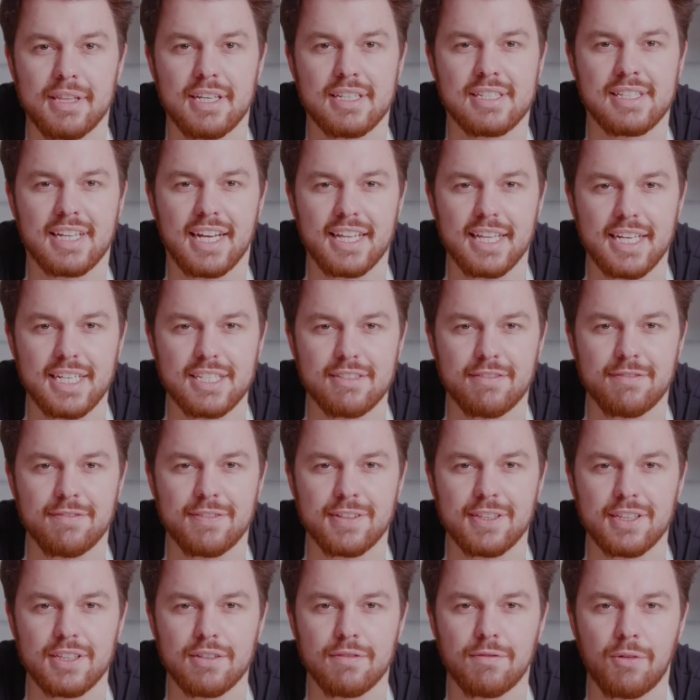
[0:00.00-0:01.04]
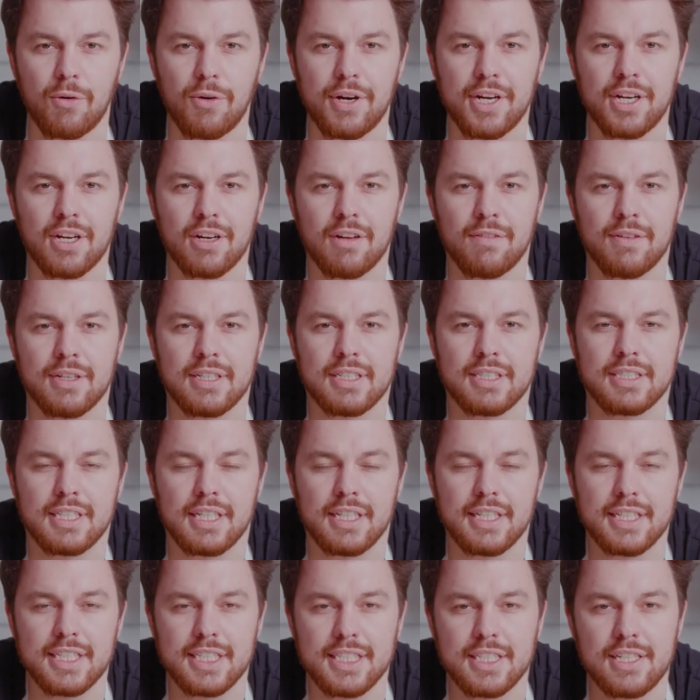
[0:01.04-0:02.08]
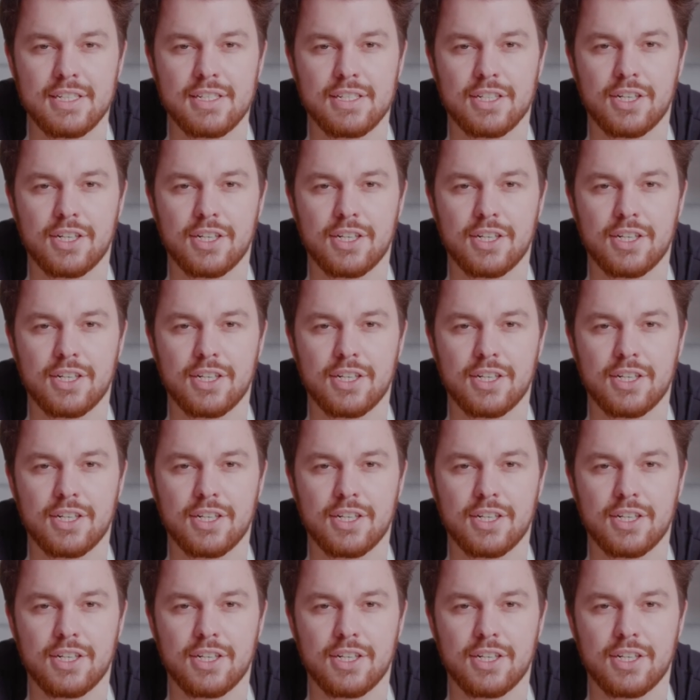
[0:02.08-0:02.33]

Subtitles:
there's nothing to fill the void of a delicious,